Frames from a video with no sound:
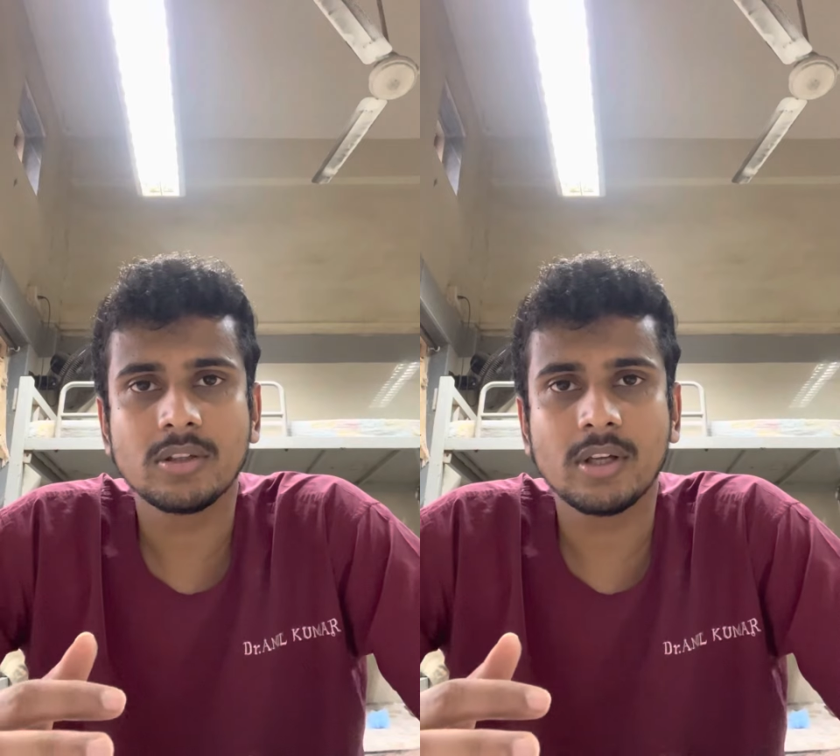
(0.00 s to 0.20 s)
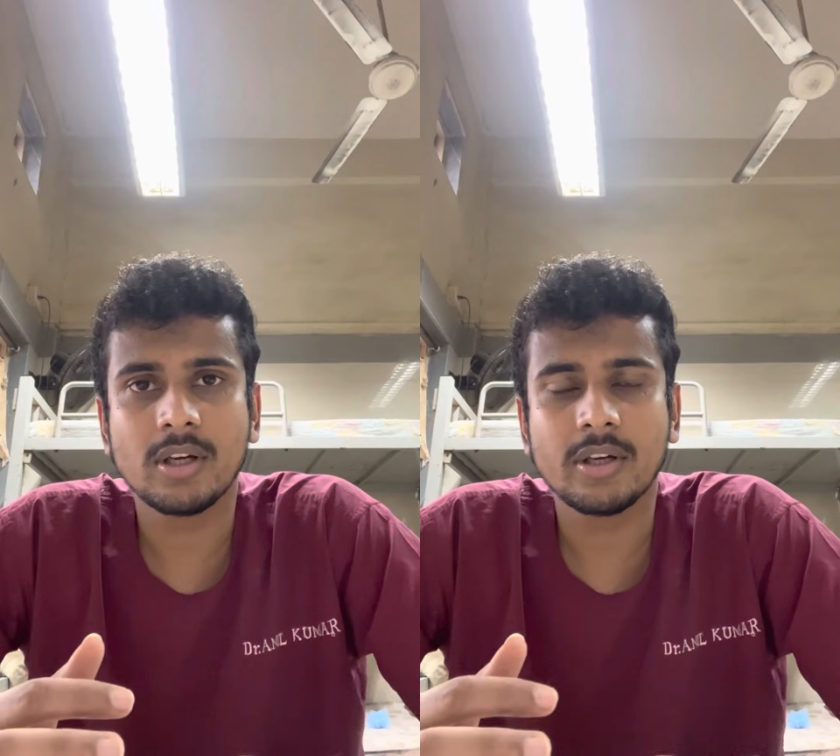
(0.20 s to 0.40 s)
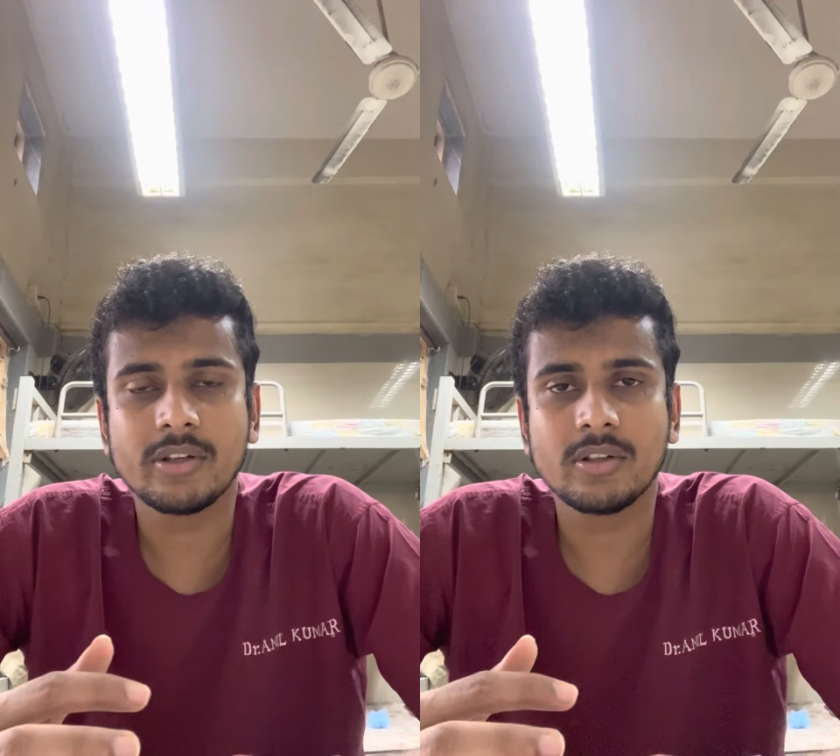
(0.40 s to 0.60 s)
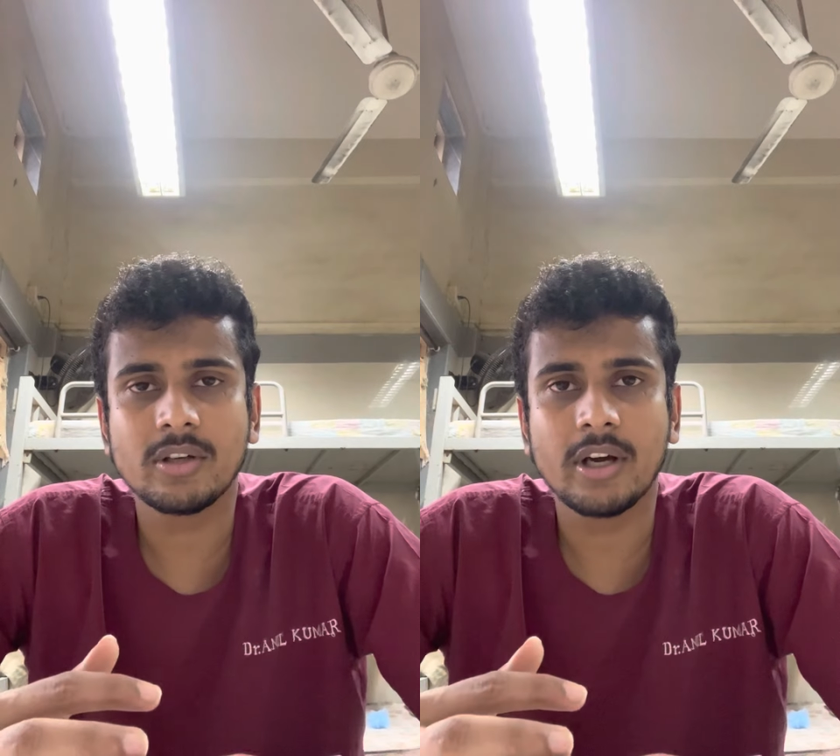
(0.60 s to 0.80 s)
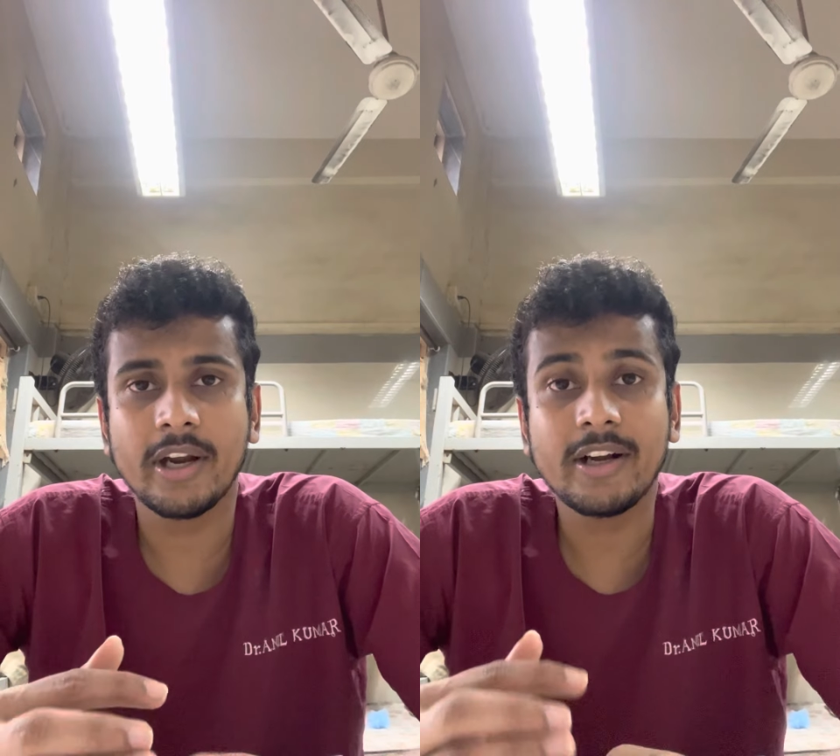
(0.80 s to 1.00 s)
the
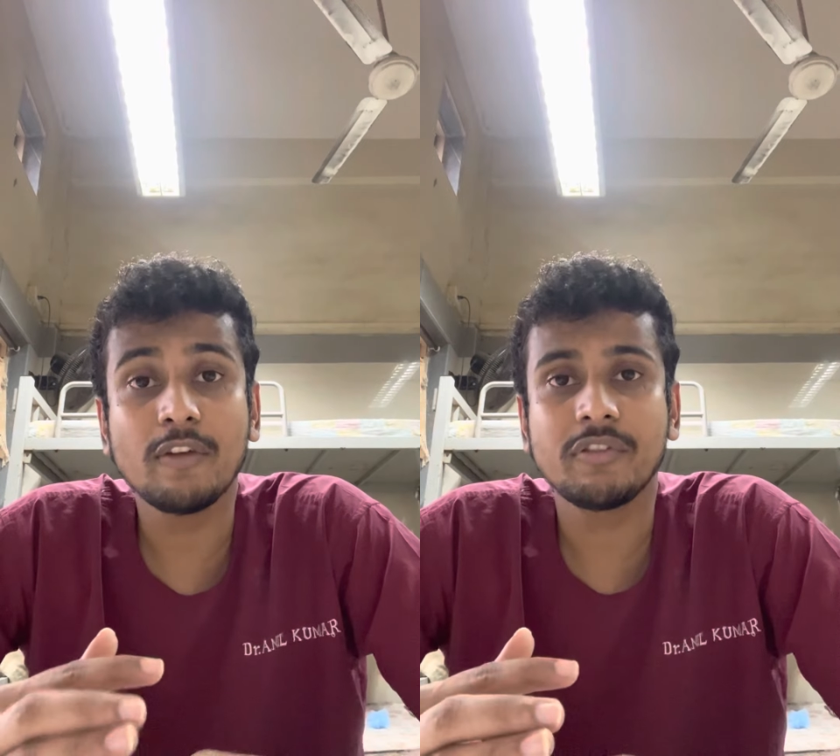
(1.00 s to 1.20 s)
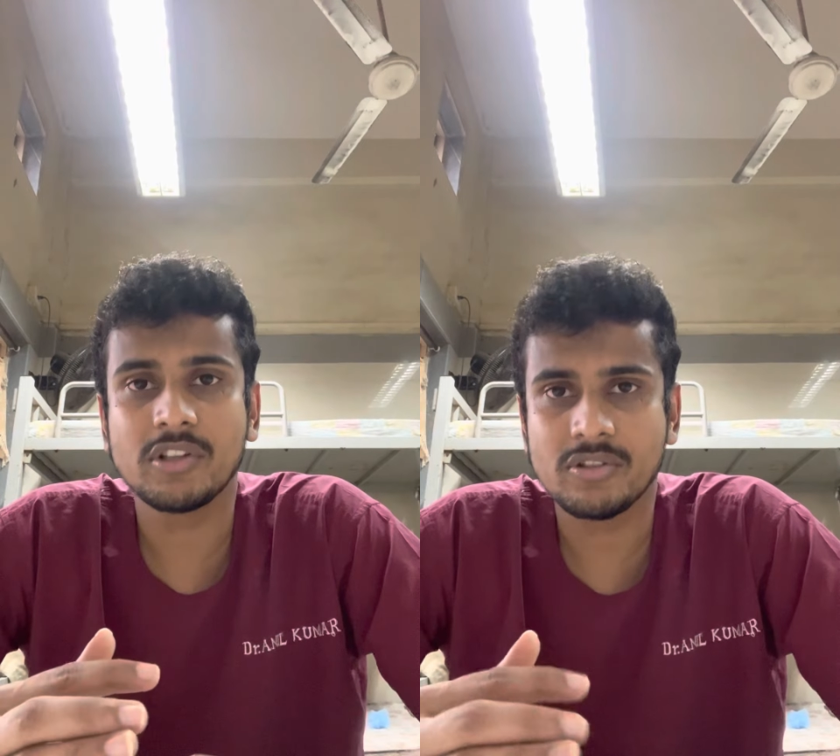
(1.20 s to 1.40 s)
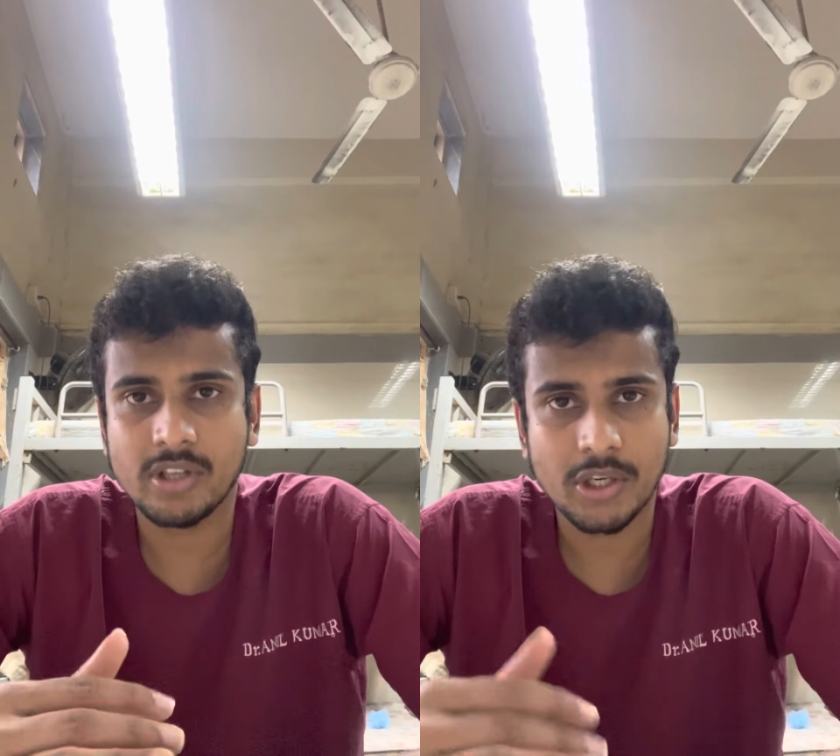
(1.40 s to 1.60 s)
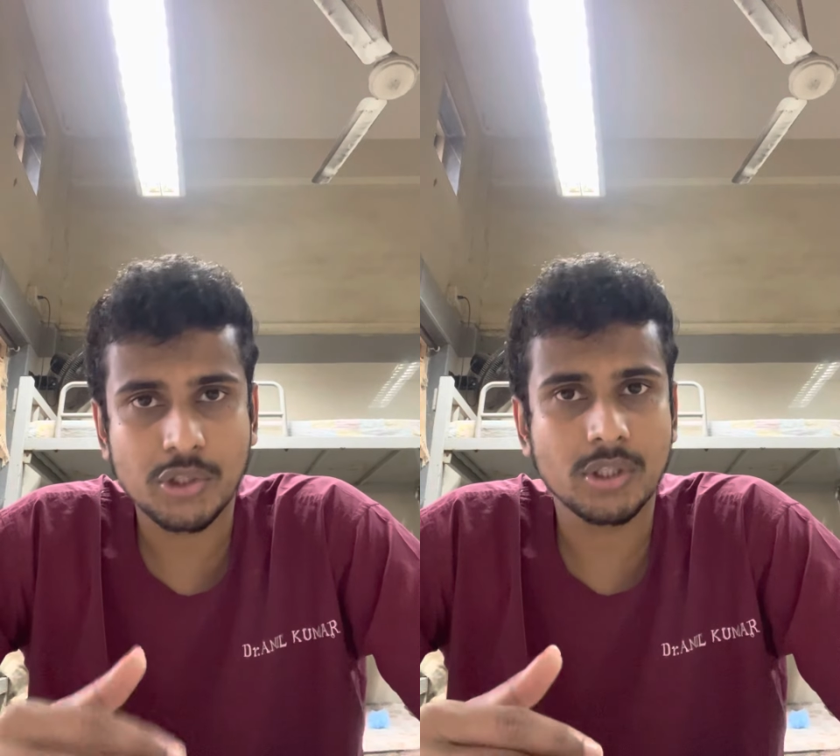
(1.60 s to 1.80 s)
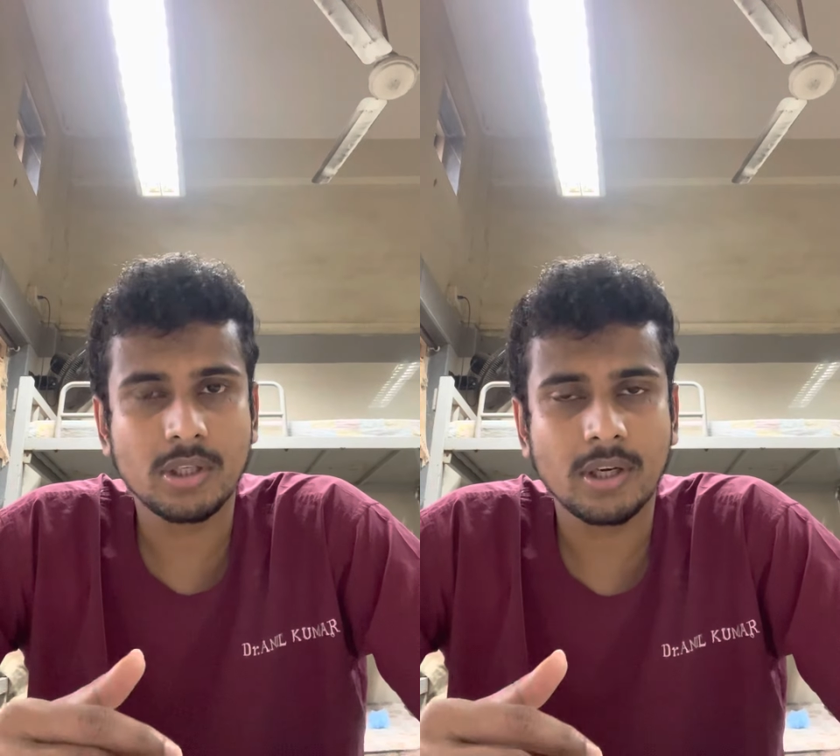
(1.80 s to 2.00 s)
date of
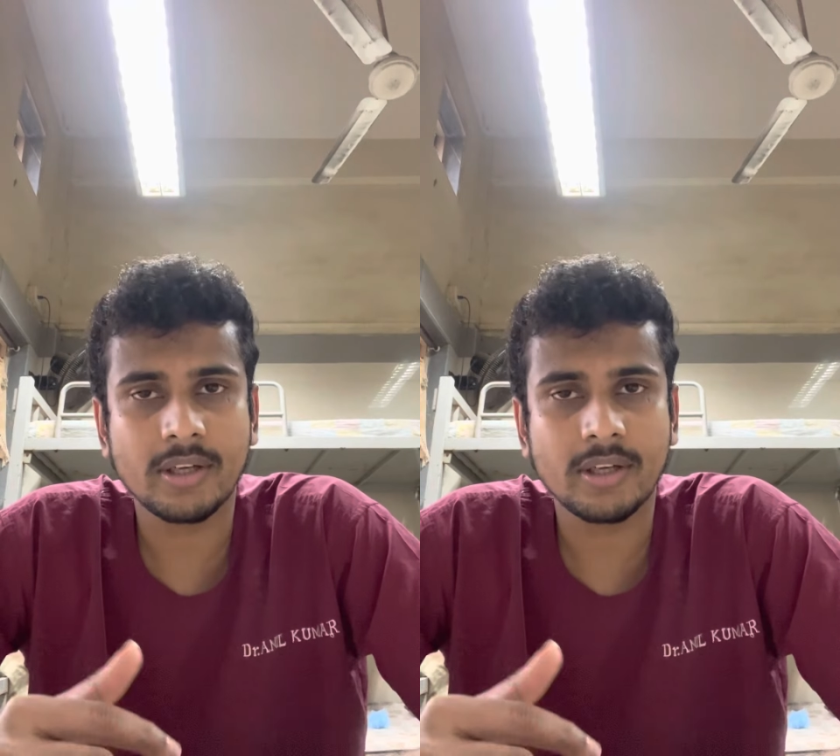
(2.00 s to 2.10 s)
registration